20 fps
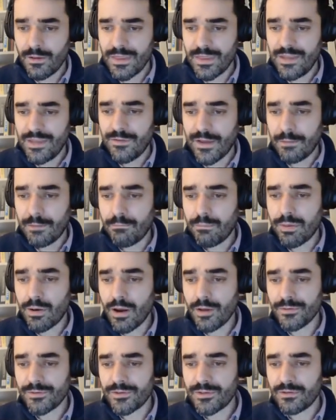If I
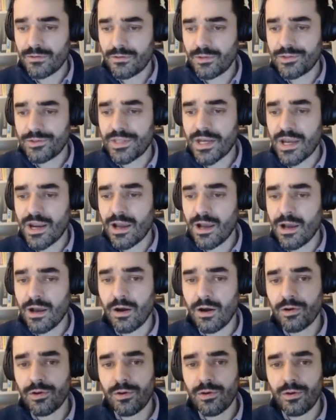plot the data
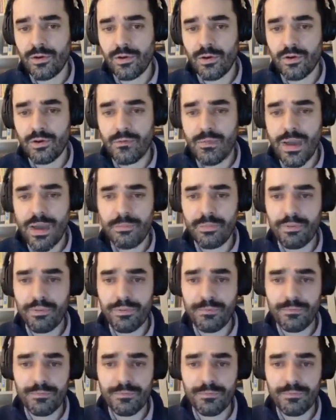on a map,